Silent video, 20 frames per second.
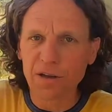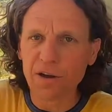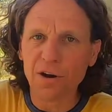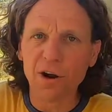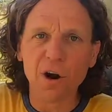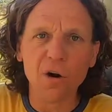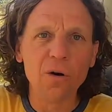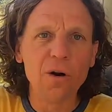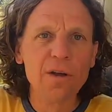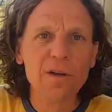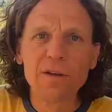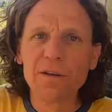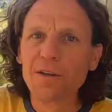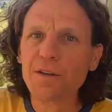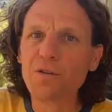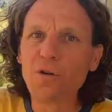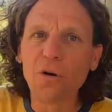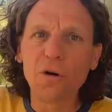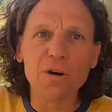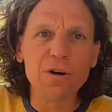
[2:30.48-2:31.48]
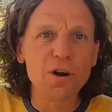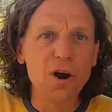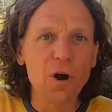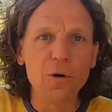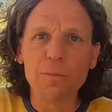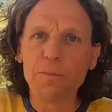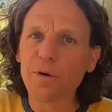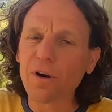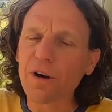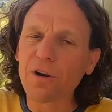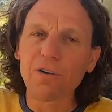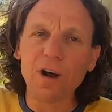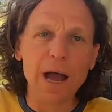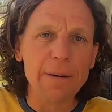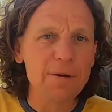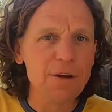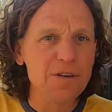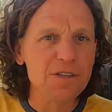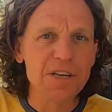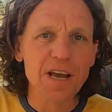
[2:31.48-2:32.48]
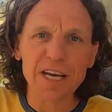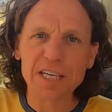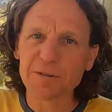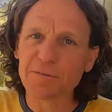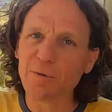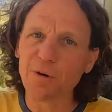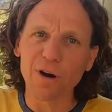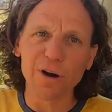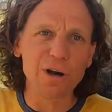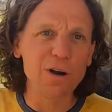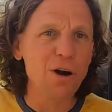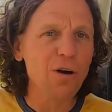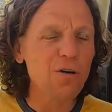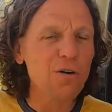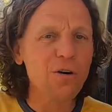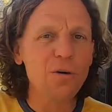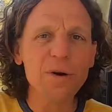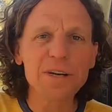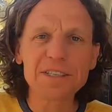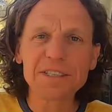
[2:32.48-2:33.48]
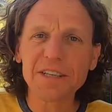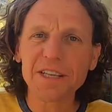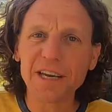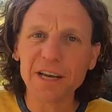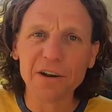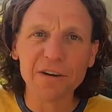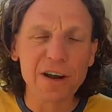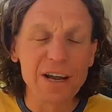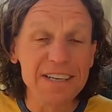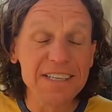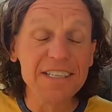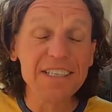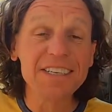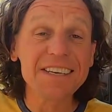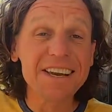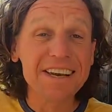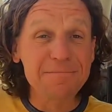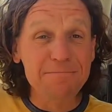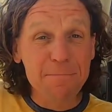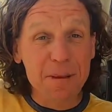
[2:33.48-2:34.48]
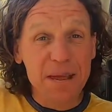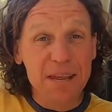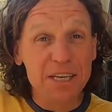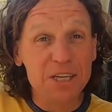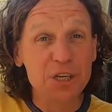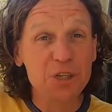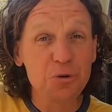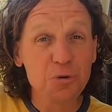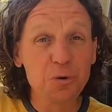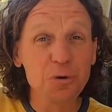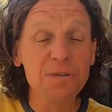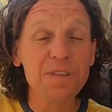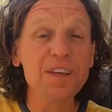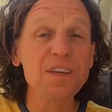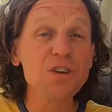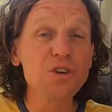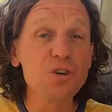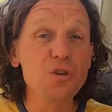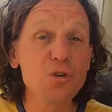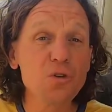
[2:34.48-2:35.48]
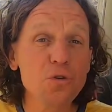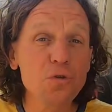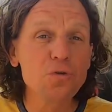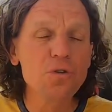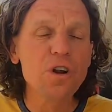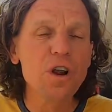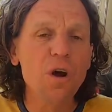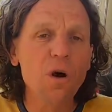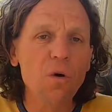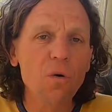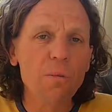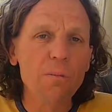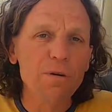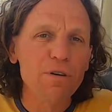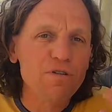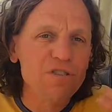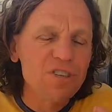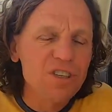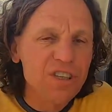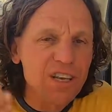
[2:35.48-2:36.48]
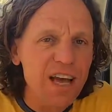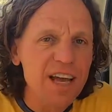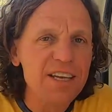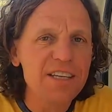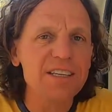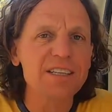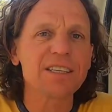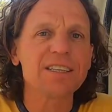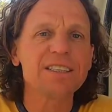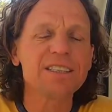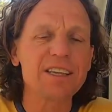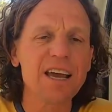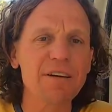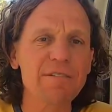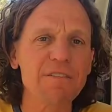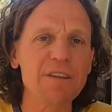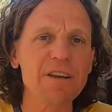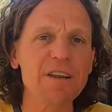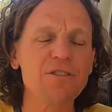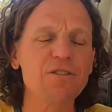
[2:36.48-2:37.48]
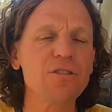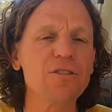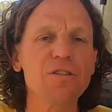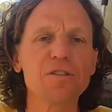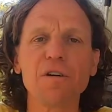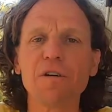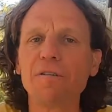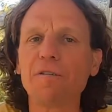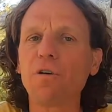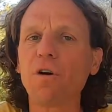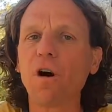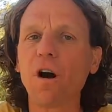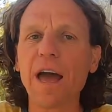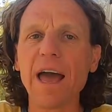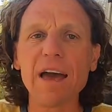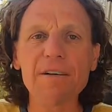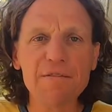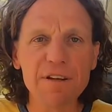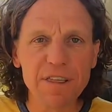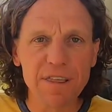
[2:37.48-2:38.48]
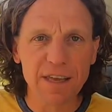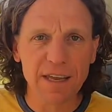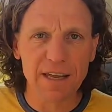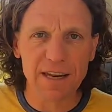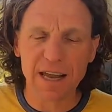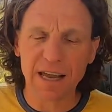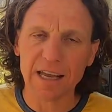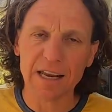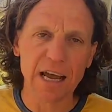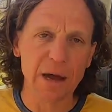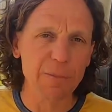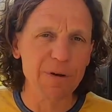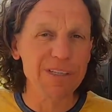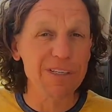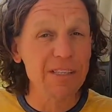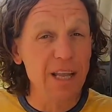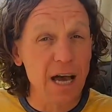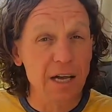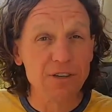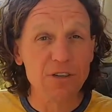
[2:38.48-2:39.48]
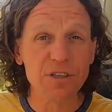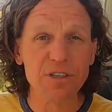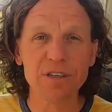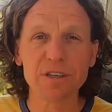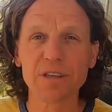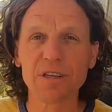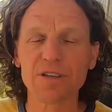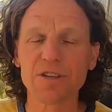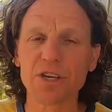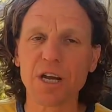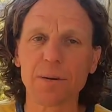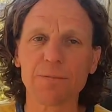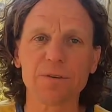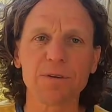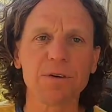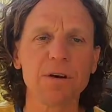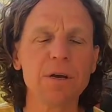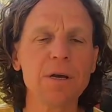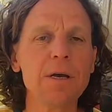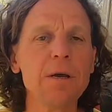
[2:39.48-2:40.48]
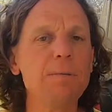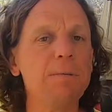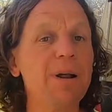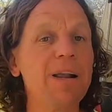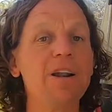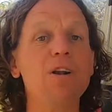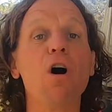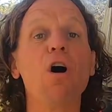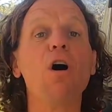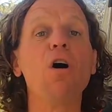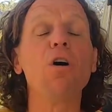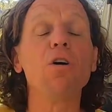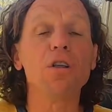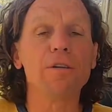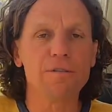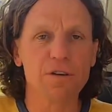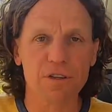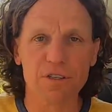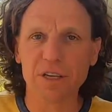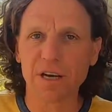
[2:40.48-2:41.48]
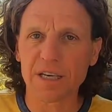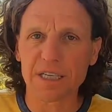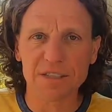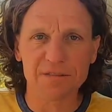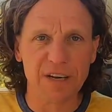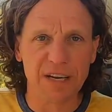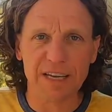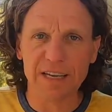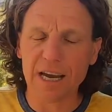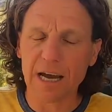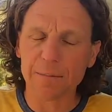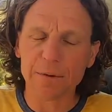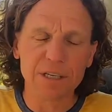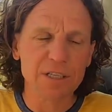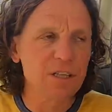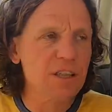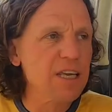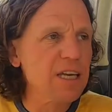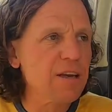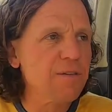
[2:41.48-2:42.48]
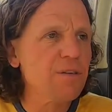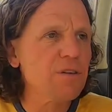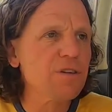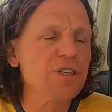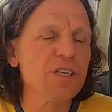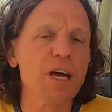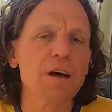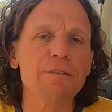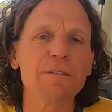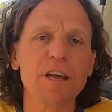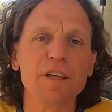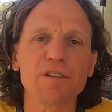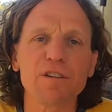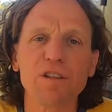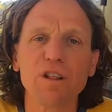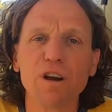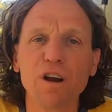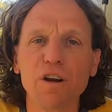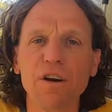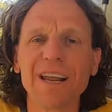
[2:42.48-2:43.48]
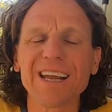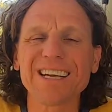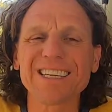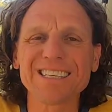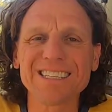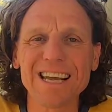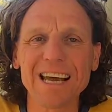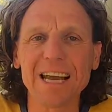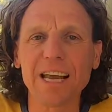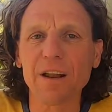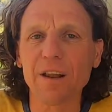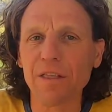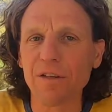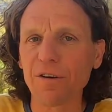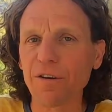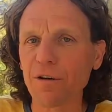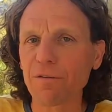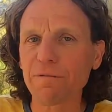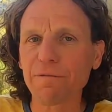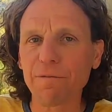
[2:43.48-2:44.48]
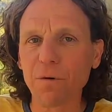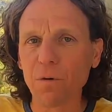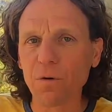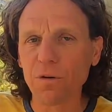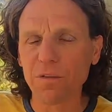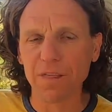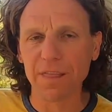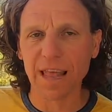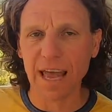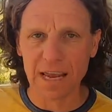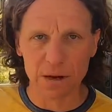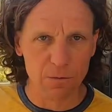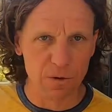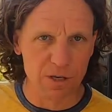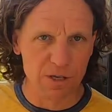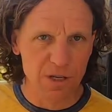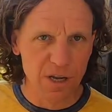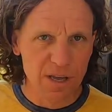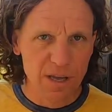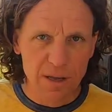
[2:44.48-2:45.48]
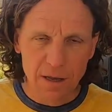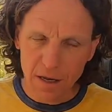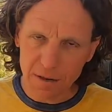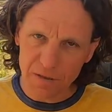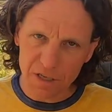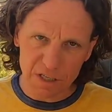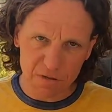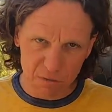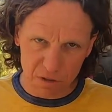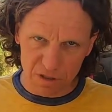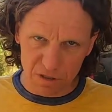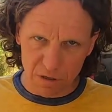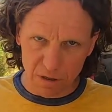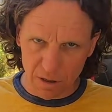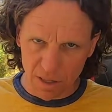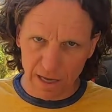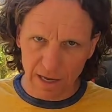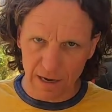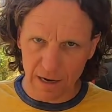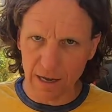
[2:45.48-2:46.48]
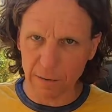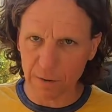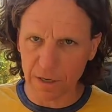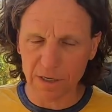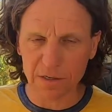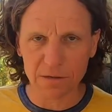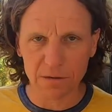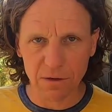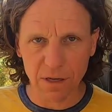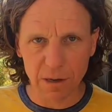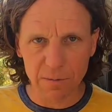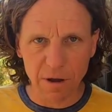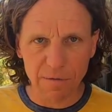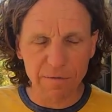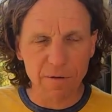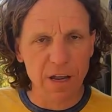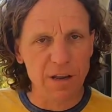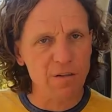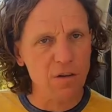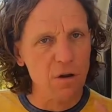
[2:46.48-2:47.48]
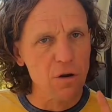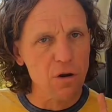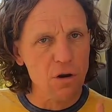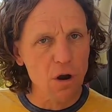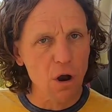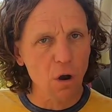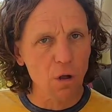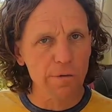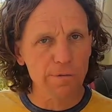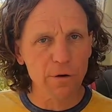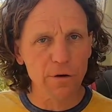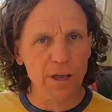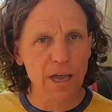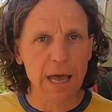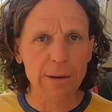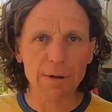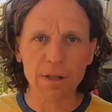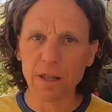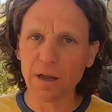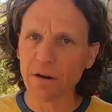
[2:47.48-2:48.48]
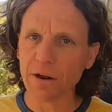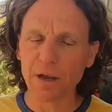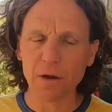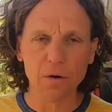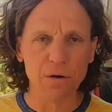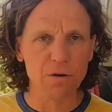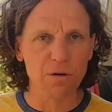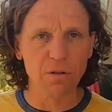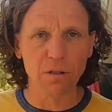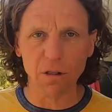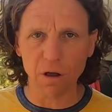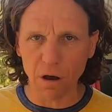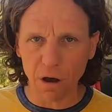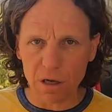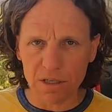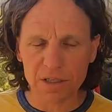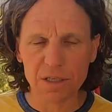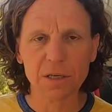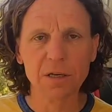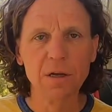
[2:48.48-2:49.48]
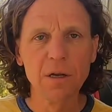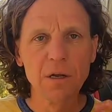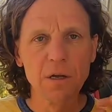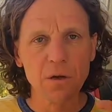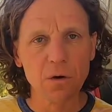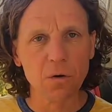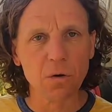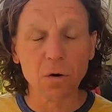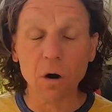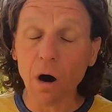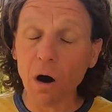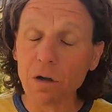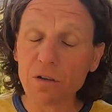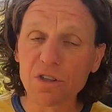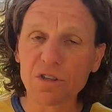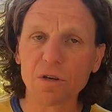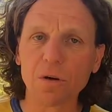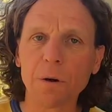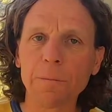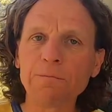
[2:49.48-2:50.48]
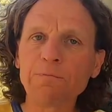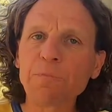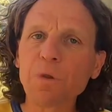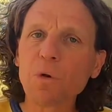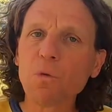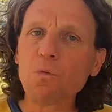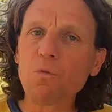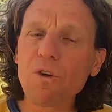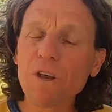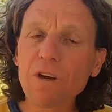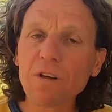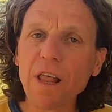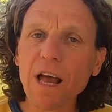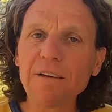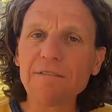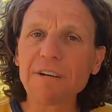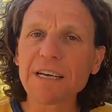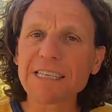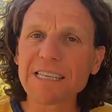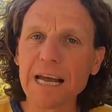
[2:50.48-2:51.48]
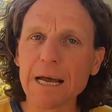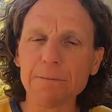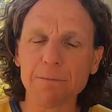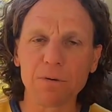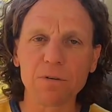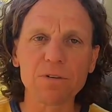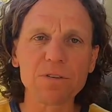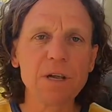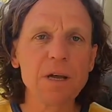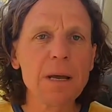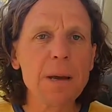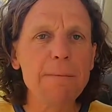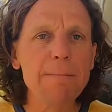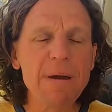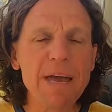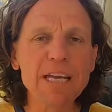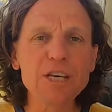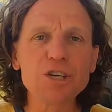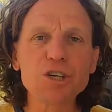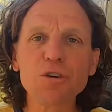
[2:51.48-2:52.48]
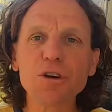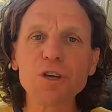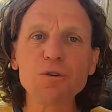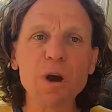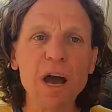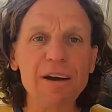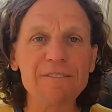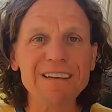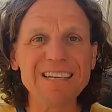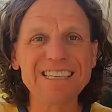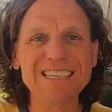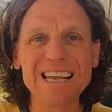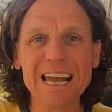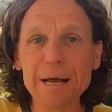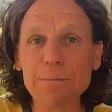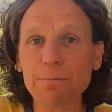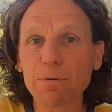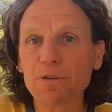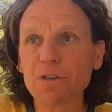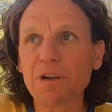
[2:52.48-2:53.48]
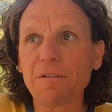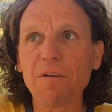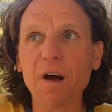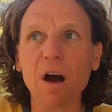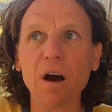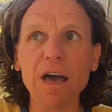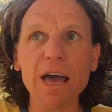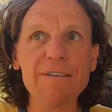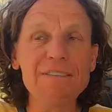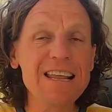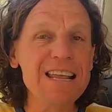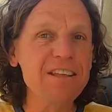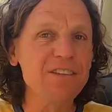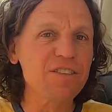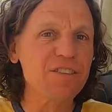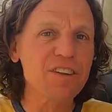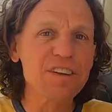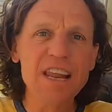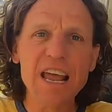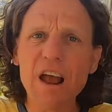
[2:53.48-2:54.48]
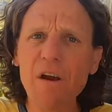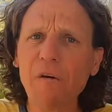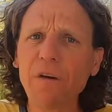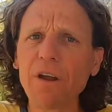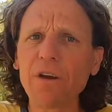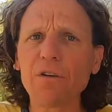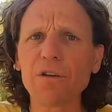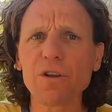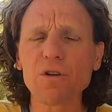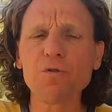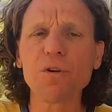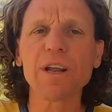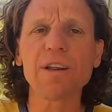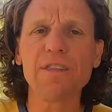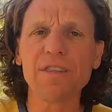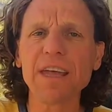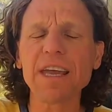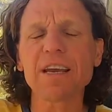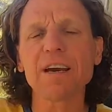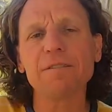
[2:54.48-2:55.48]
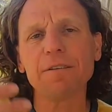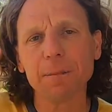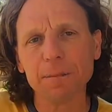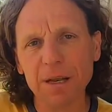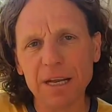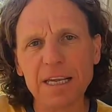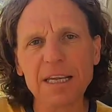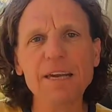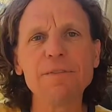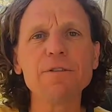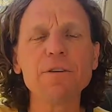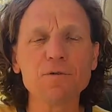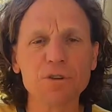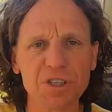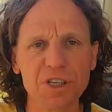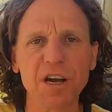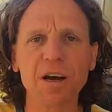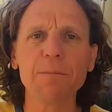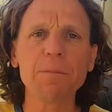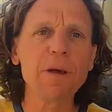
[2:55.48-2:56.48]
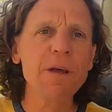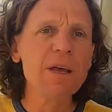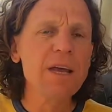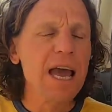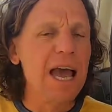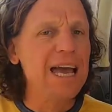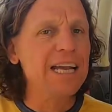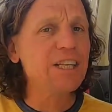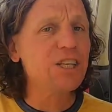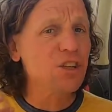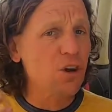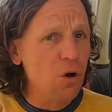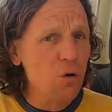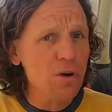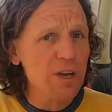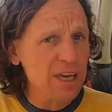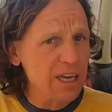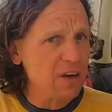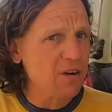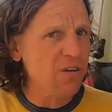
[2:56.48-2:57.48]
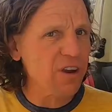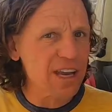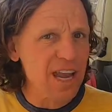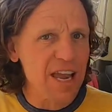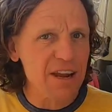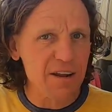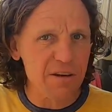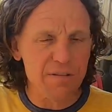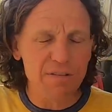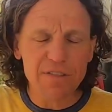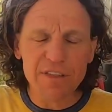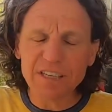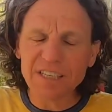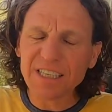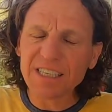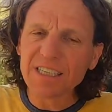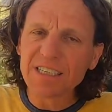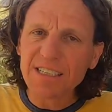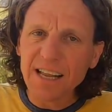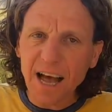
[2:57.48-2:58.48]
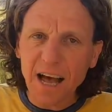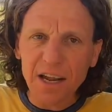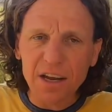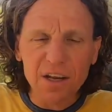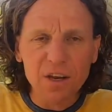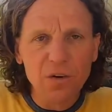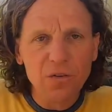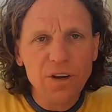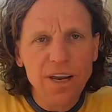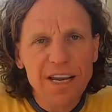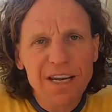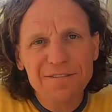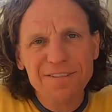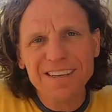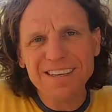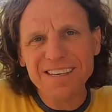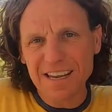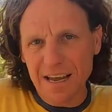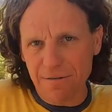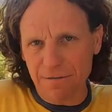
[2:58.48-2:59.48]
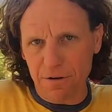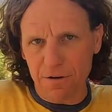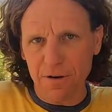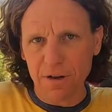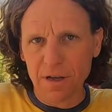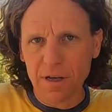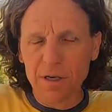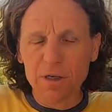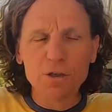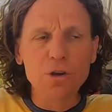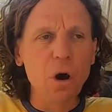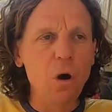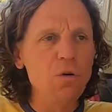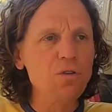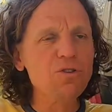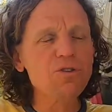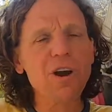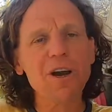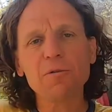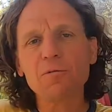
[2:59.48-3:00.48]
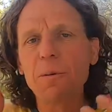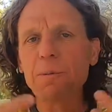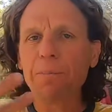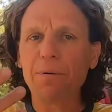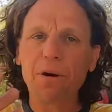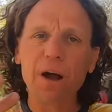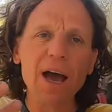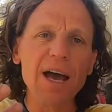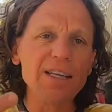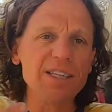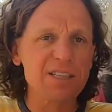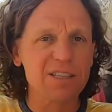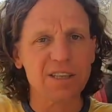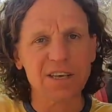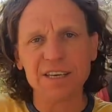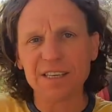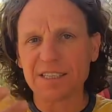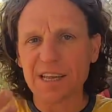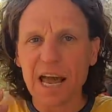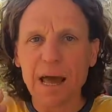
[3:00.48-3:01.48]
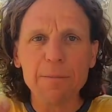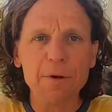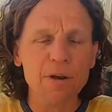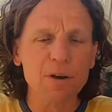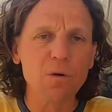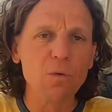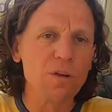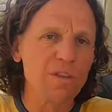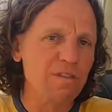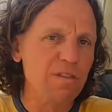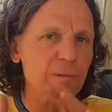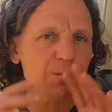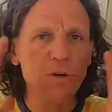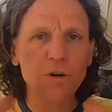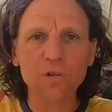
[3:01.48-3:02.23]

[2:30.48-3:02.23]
you know, your notebook, grab your textbook, go Quizlet crazy and make sure that you know precise definitions for everything in economics, not just in this chapter, but in all of your studies of economics. Think of yourself as learning a second, third, fourth language, and this one's called economics. Okay, my friends? Know the vocabulary or you're lost cool. Also, real life examples. Make sure you have examples of any scenario you can think of. I'm gonna give you some and don't get creative. This is not a creative endeavor. Don't try to impress the examiner with some